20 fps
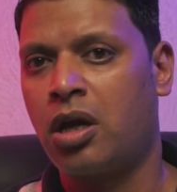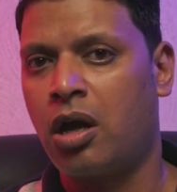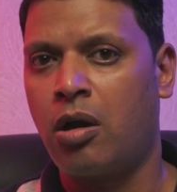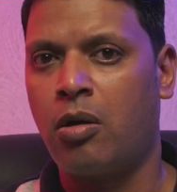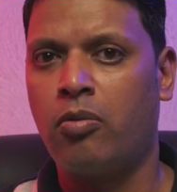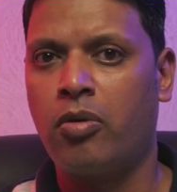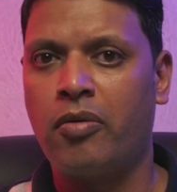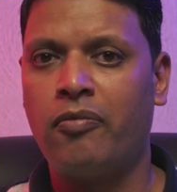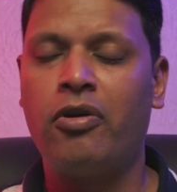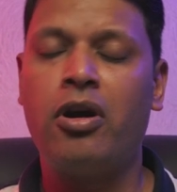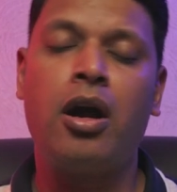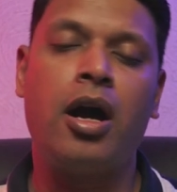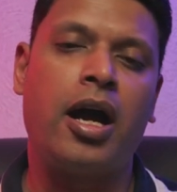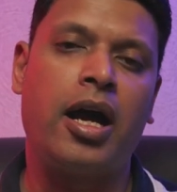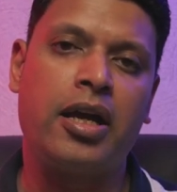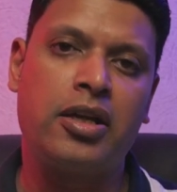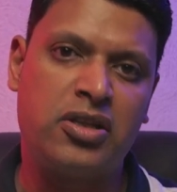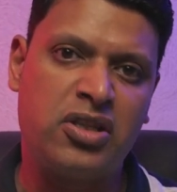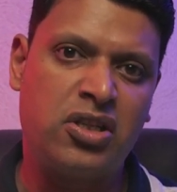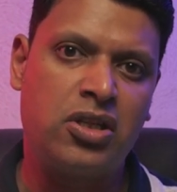However,
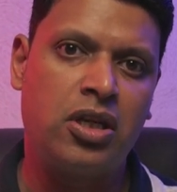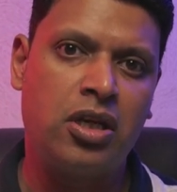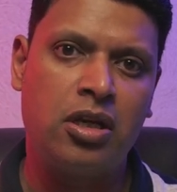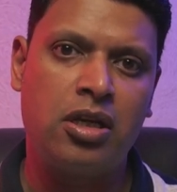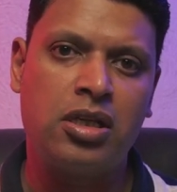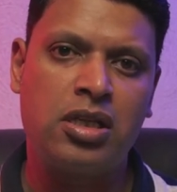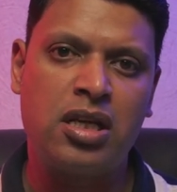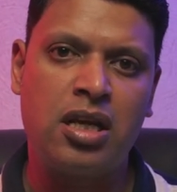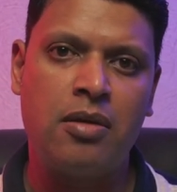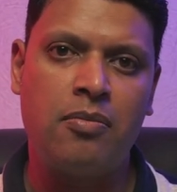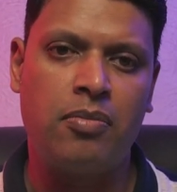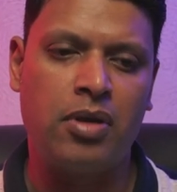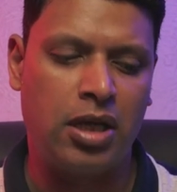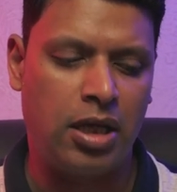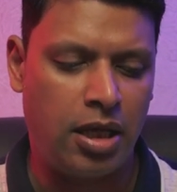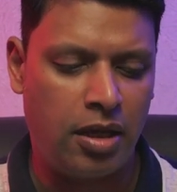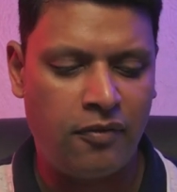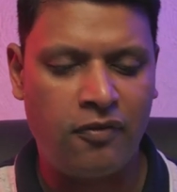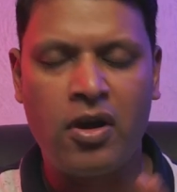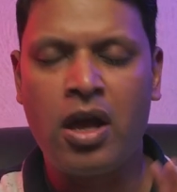I seriously
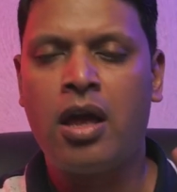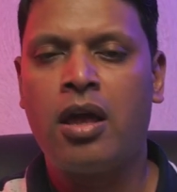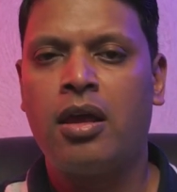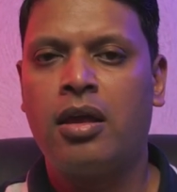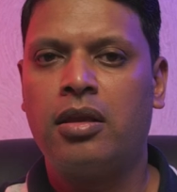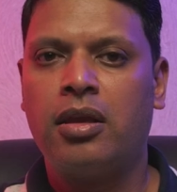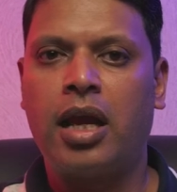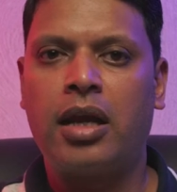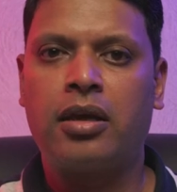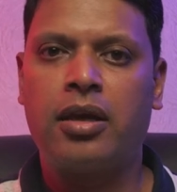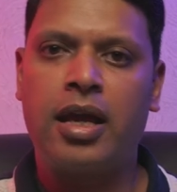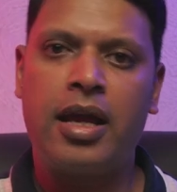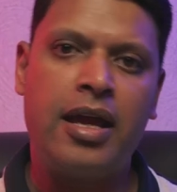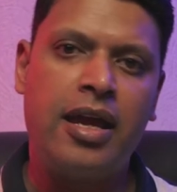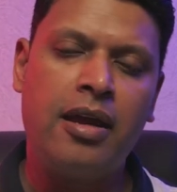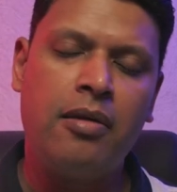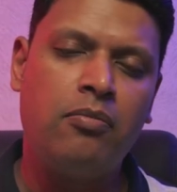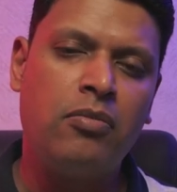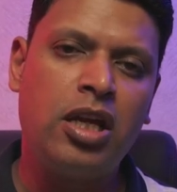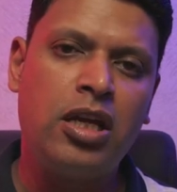believe that
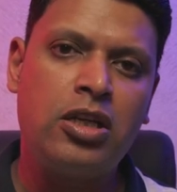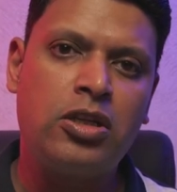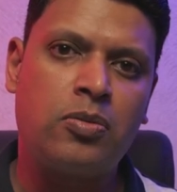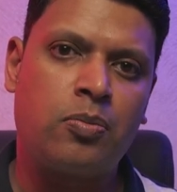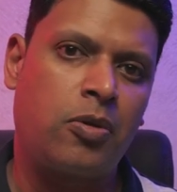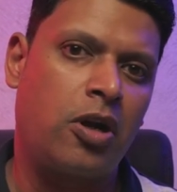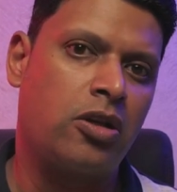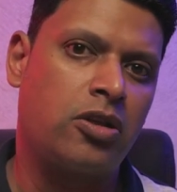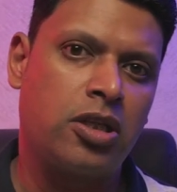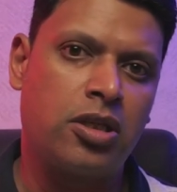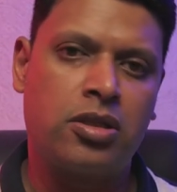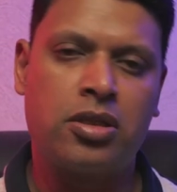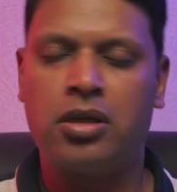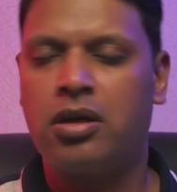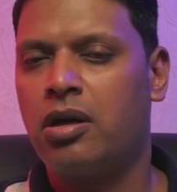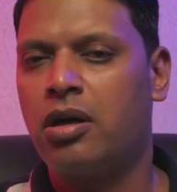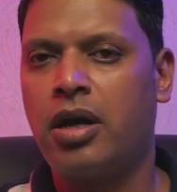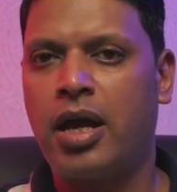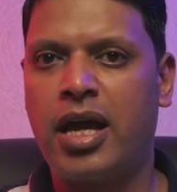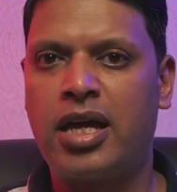AMD's
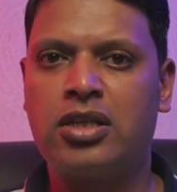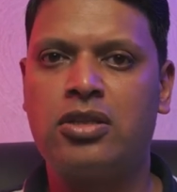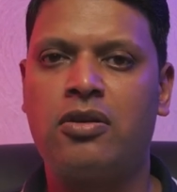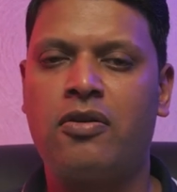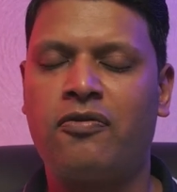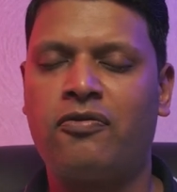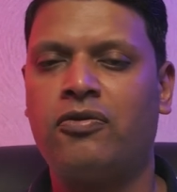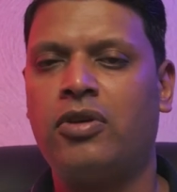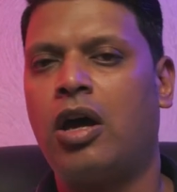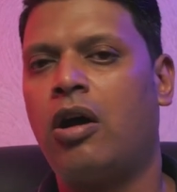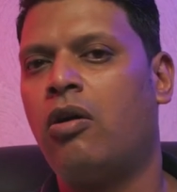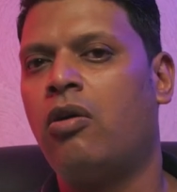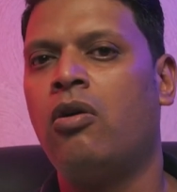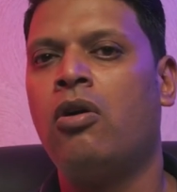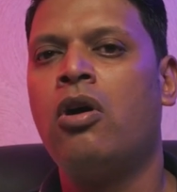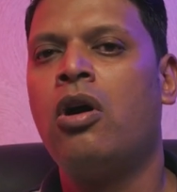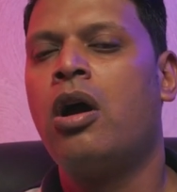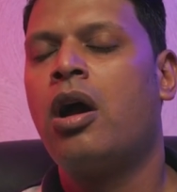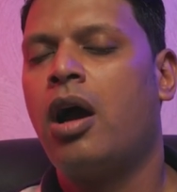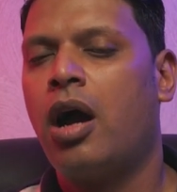processor as of
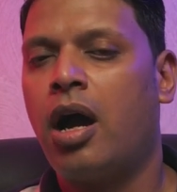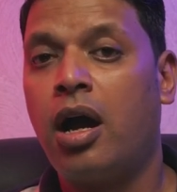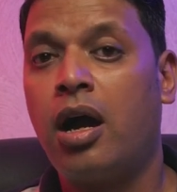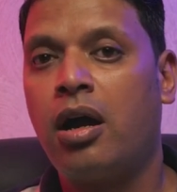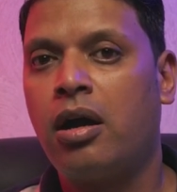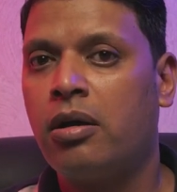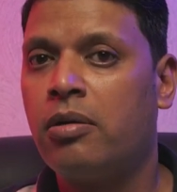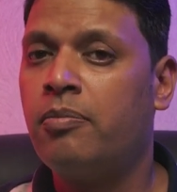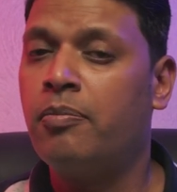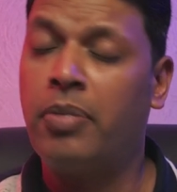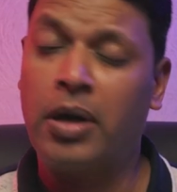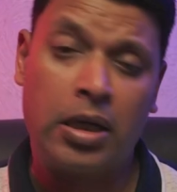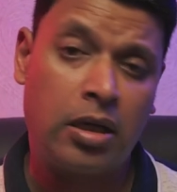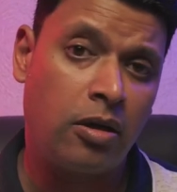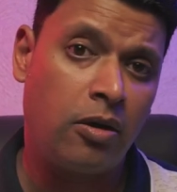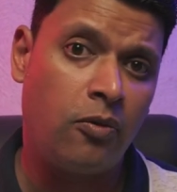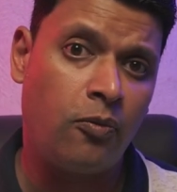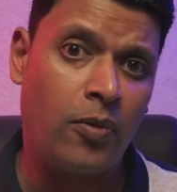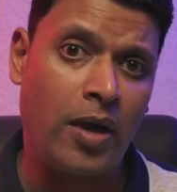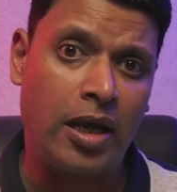now are a
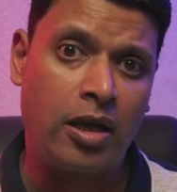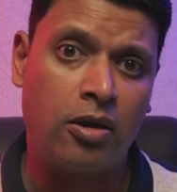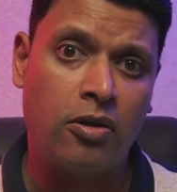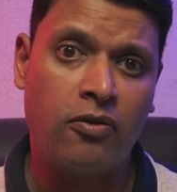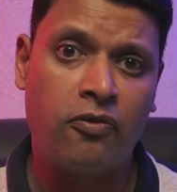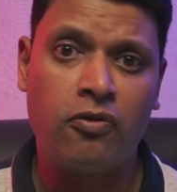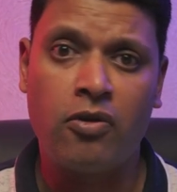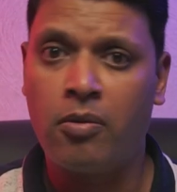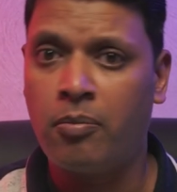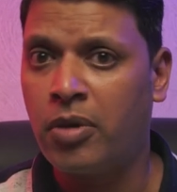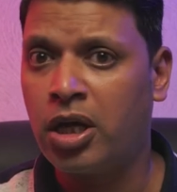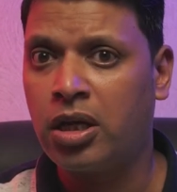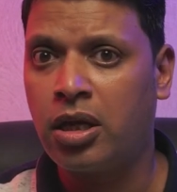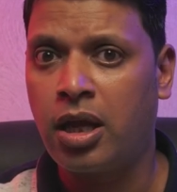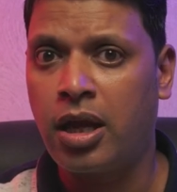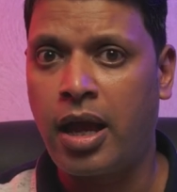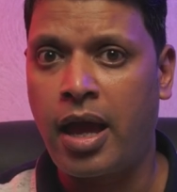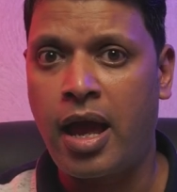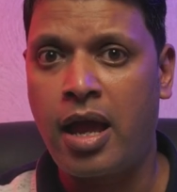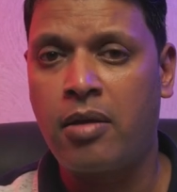better value for
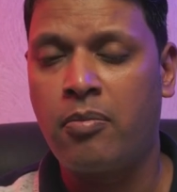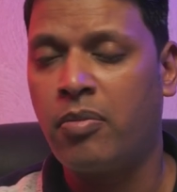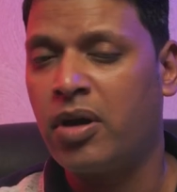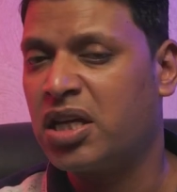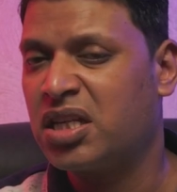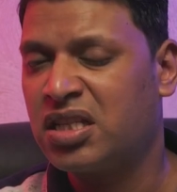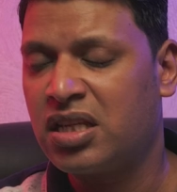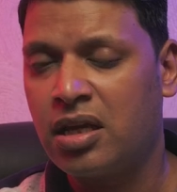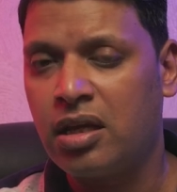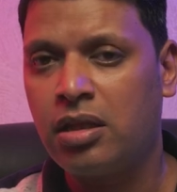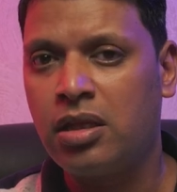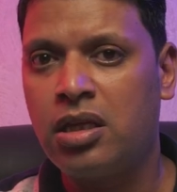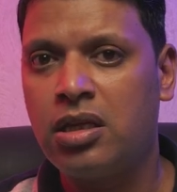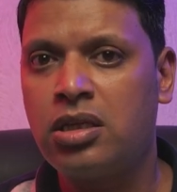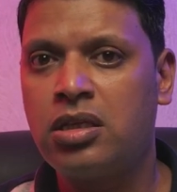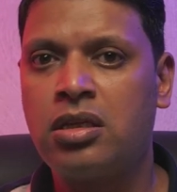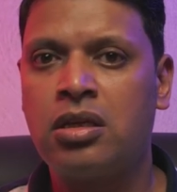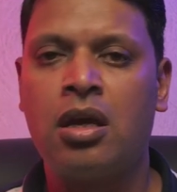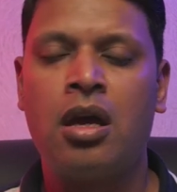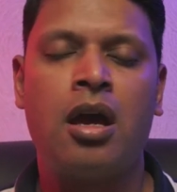money. And by saying
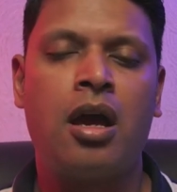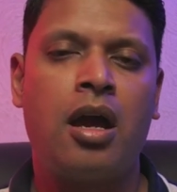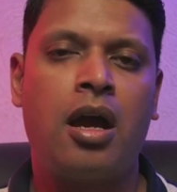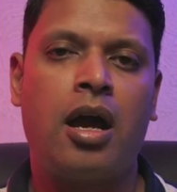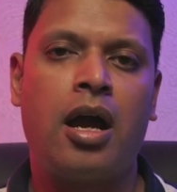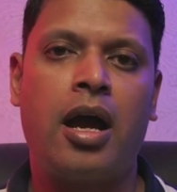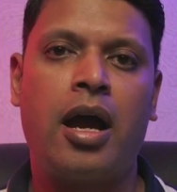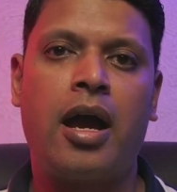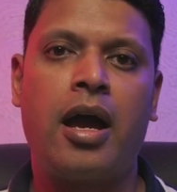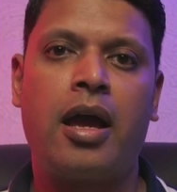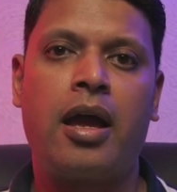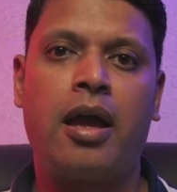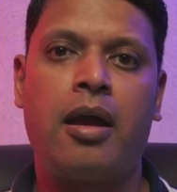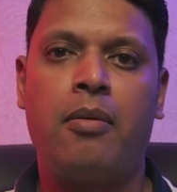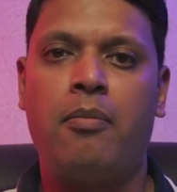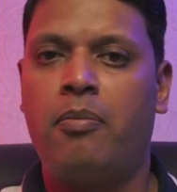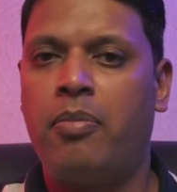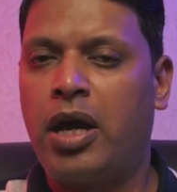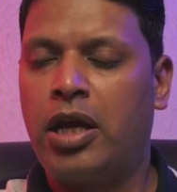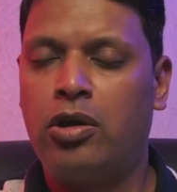this,
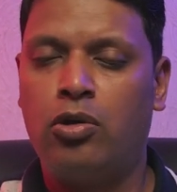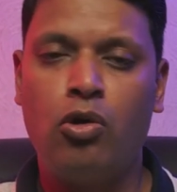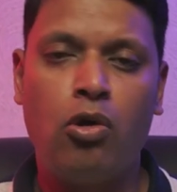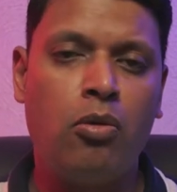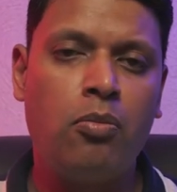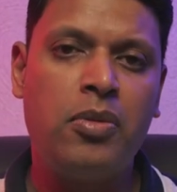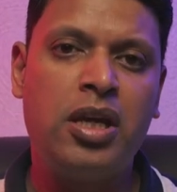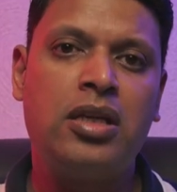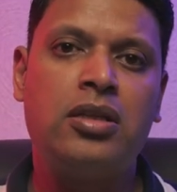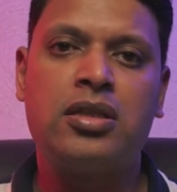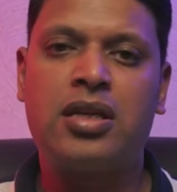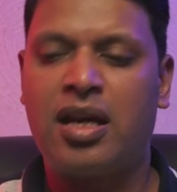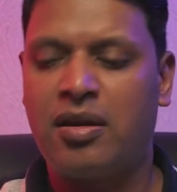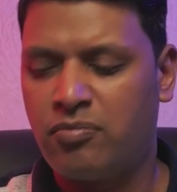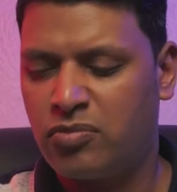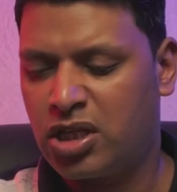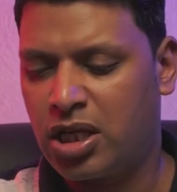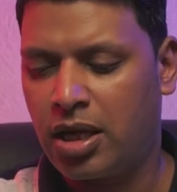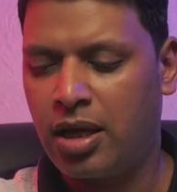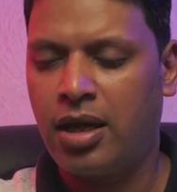by no means
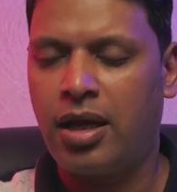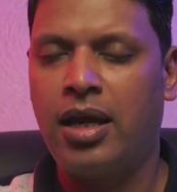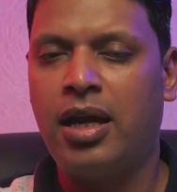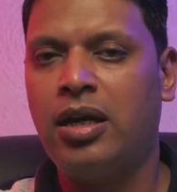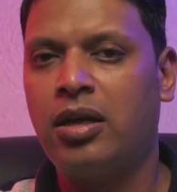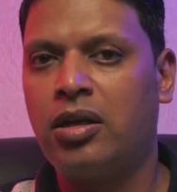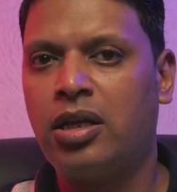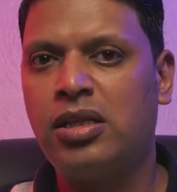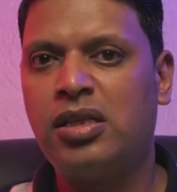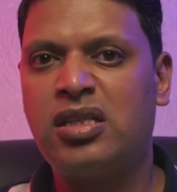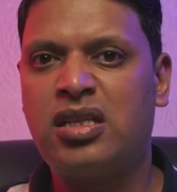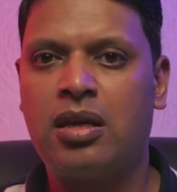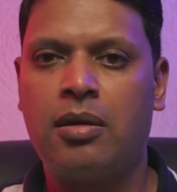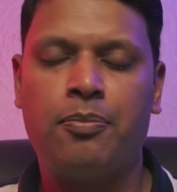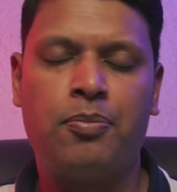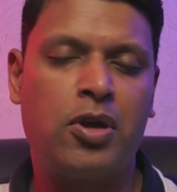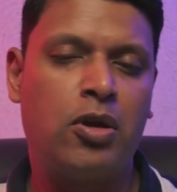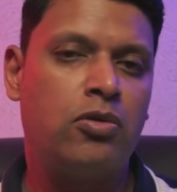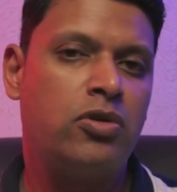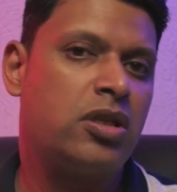I'm saying Intel
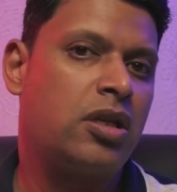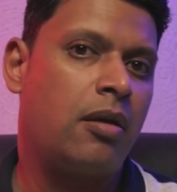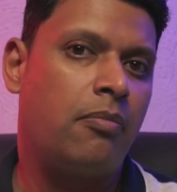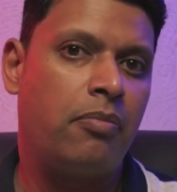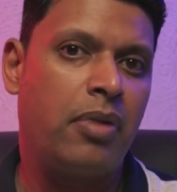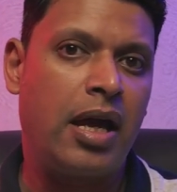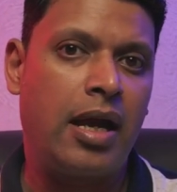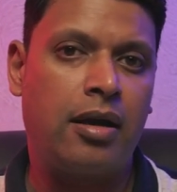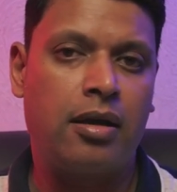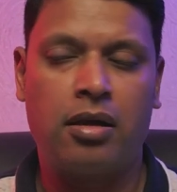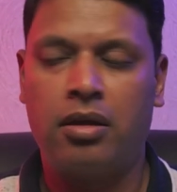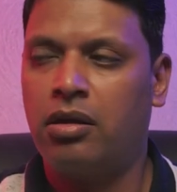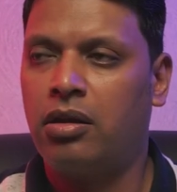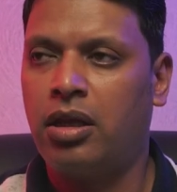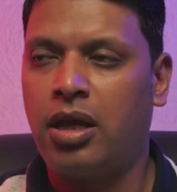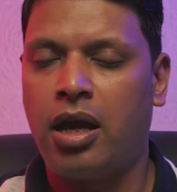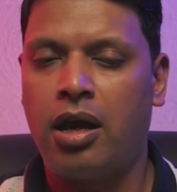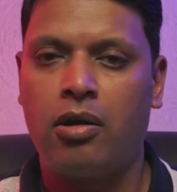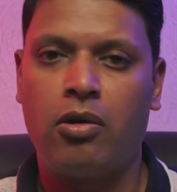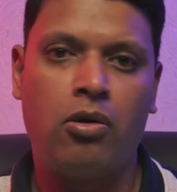CPUs are bad.
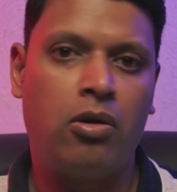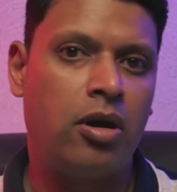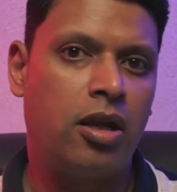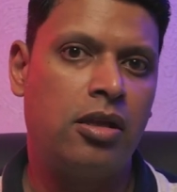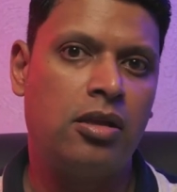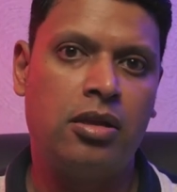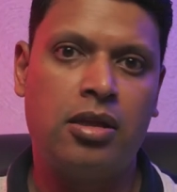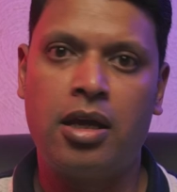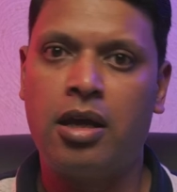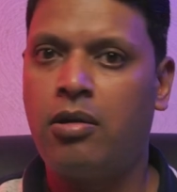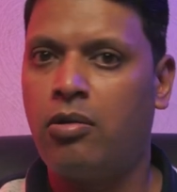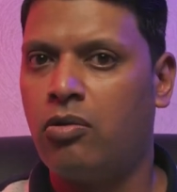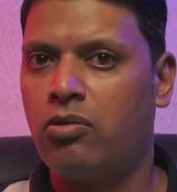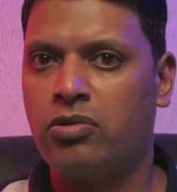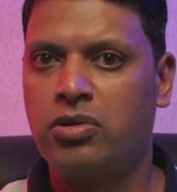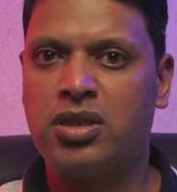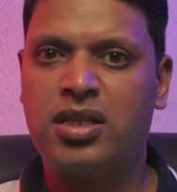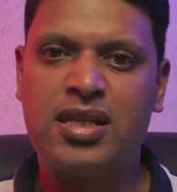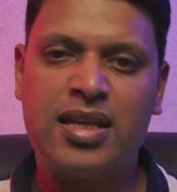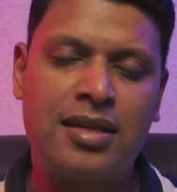They are good in their
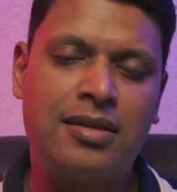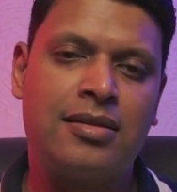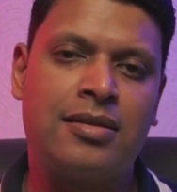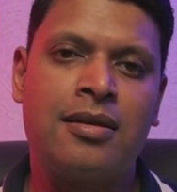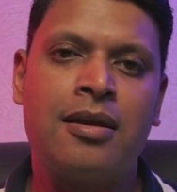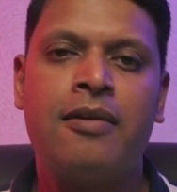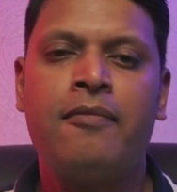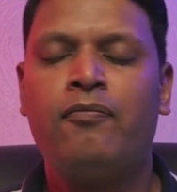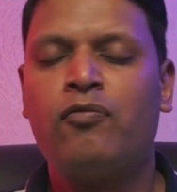own sense.